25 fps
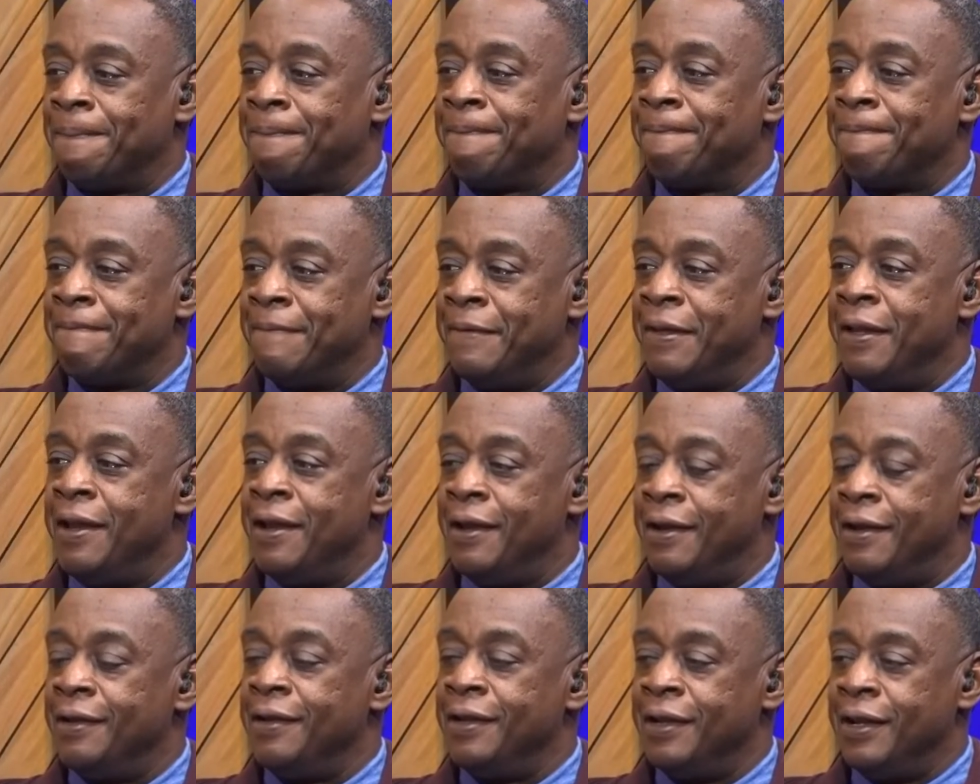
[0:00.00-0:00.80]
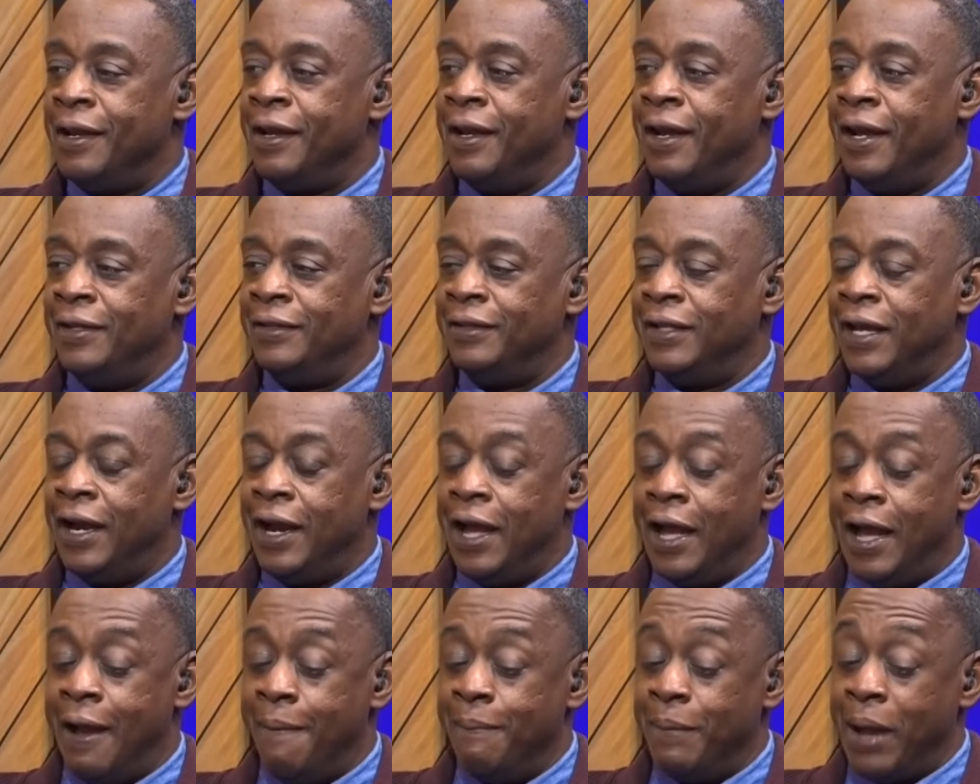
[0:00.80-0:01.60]
Yeah.
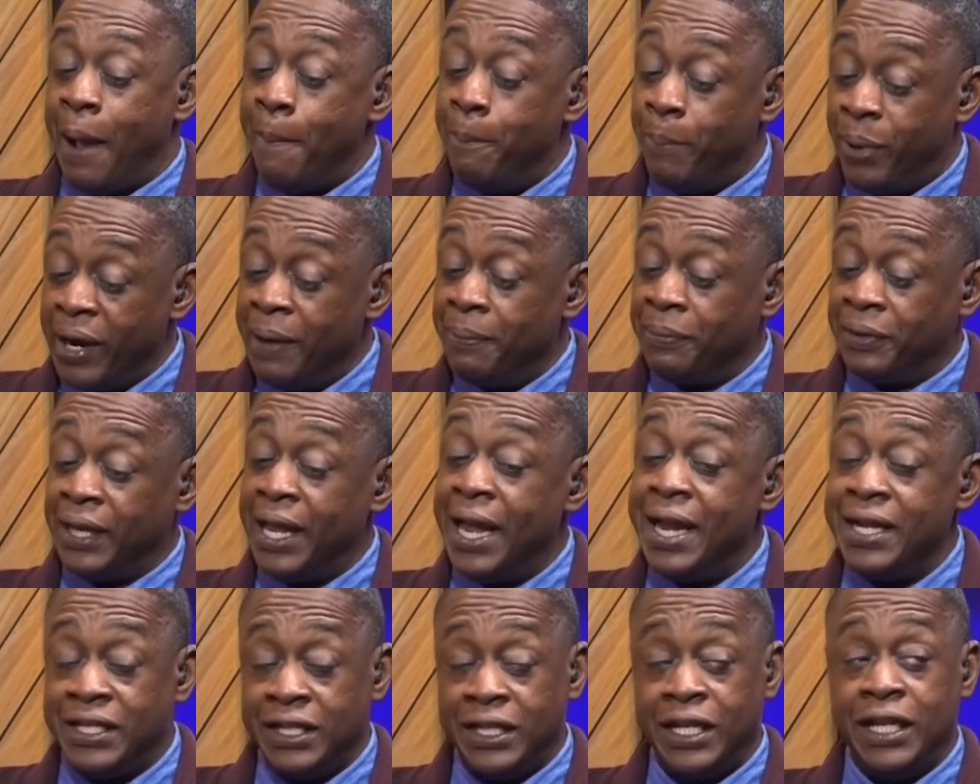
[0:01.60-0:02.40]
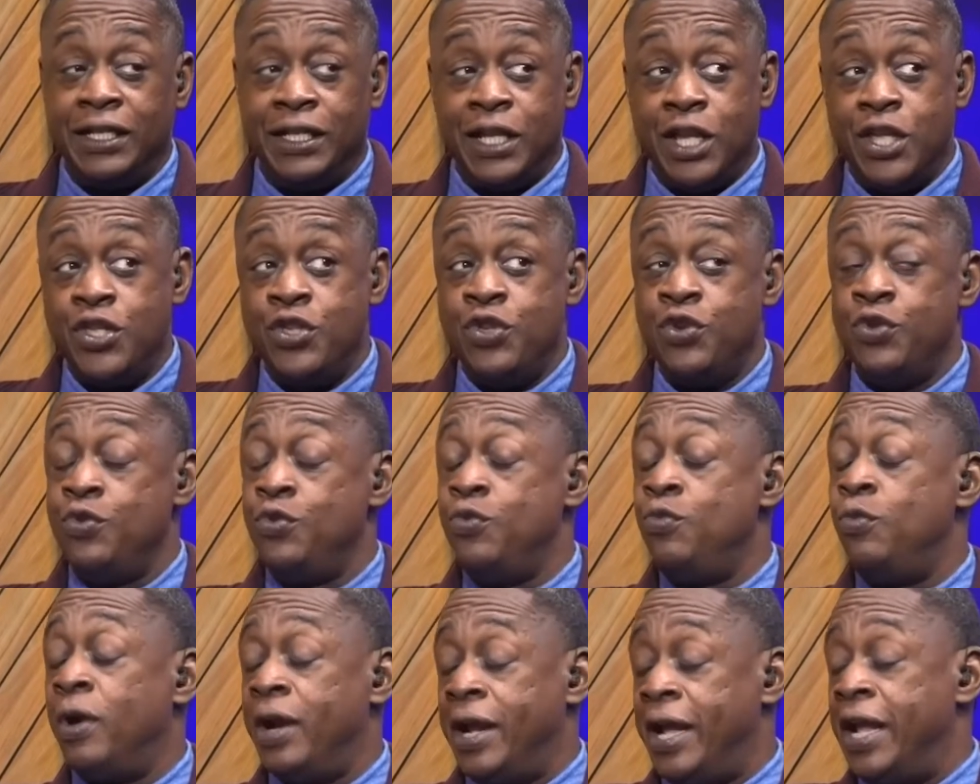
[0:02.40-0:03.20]
But I'm glad to hear that you
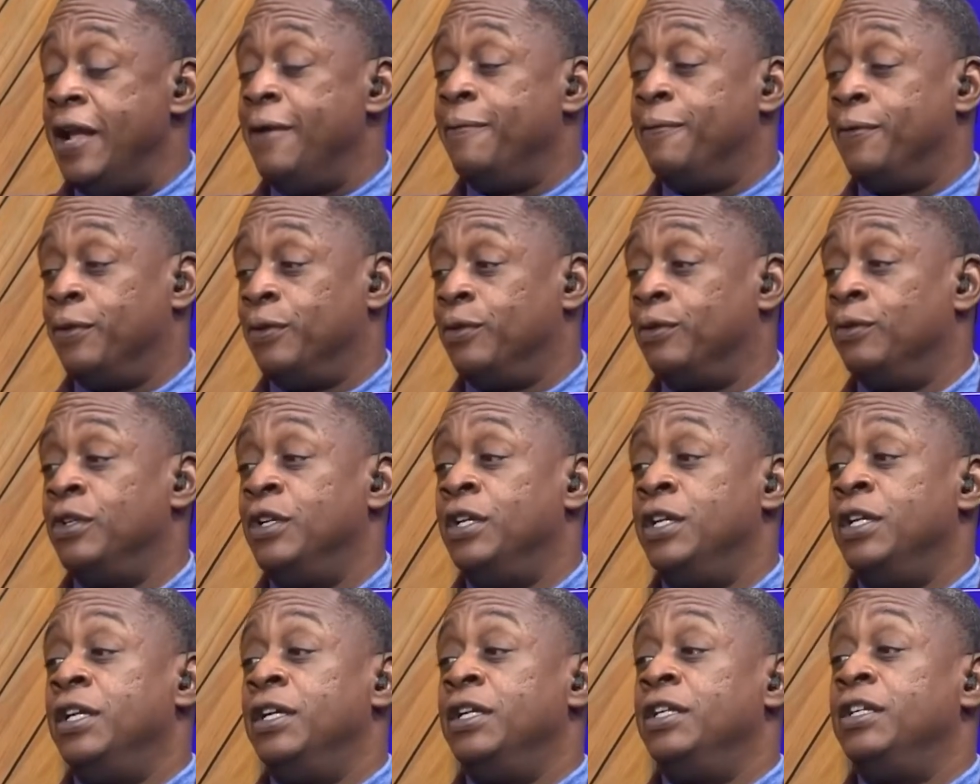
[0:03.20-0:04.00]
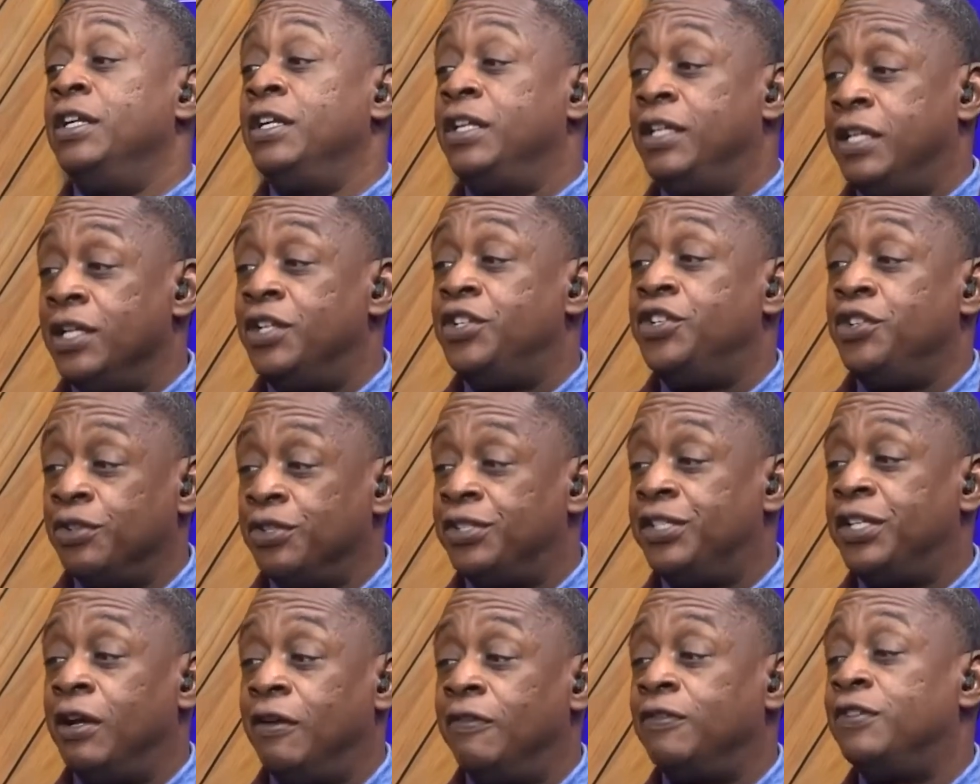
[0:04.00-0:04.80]
were able to get
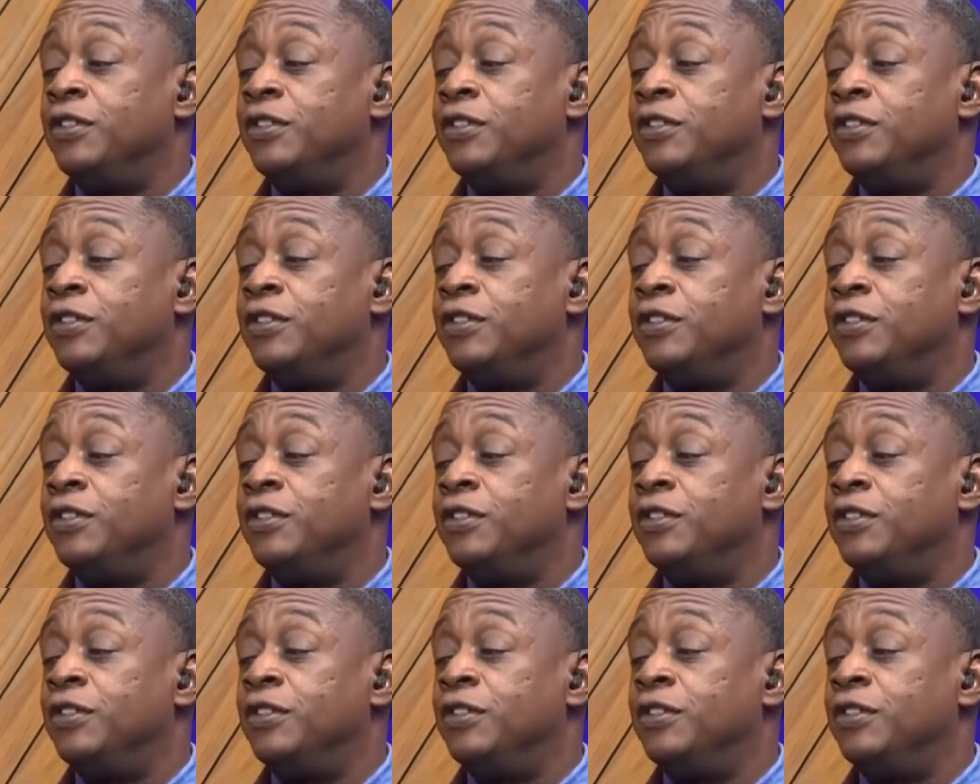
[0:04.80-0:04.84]
yourself to